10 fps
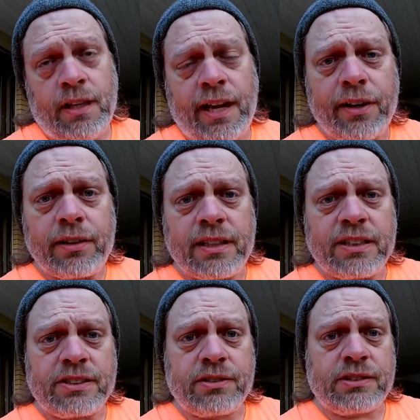air
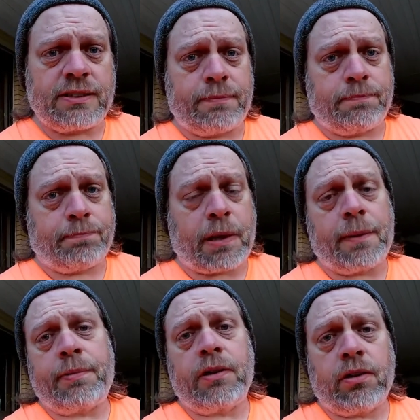conditioners and
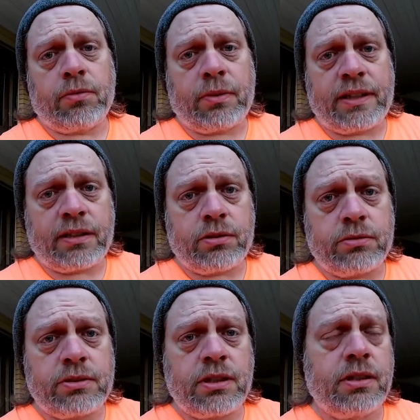pop in all the
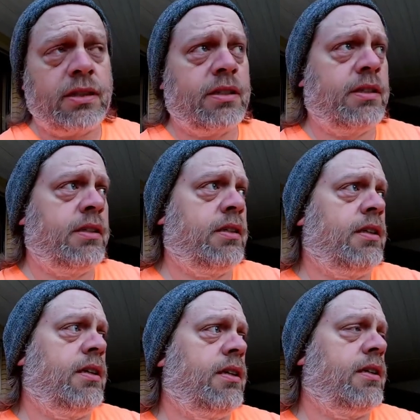windows.
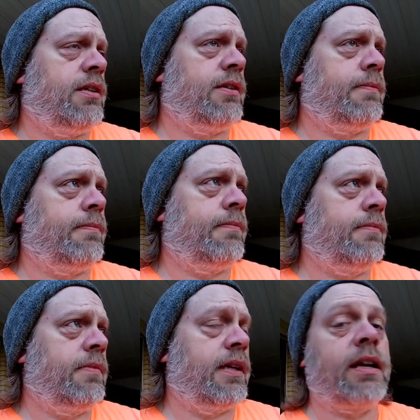And
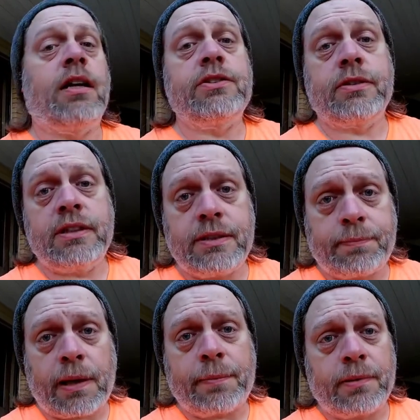contrary to
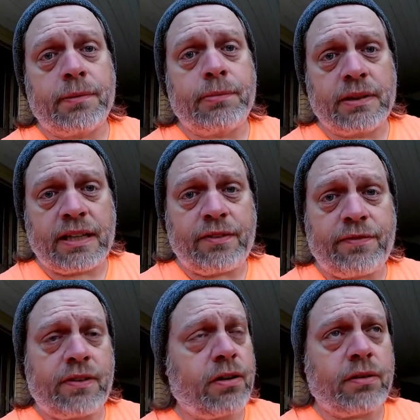popular belief,
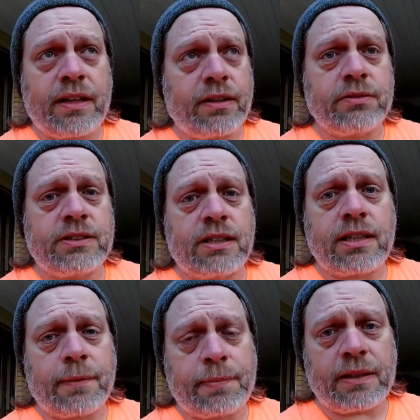no, they don't suck
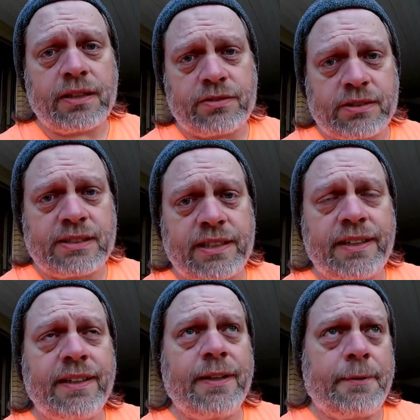up electricity.
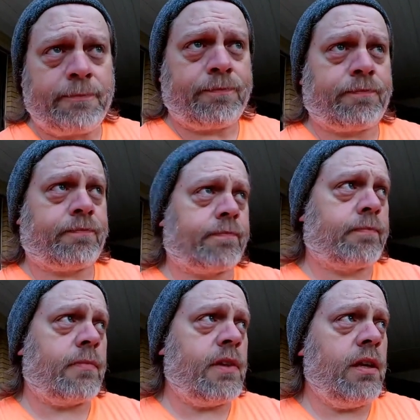
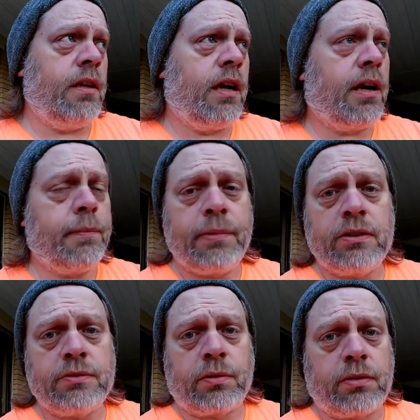Our
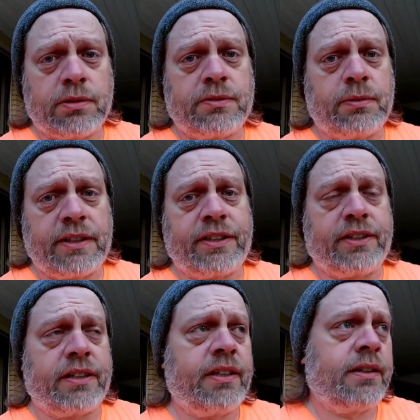bills were always really good.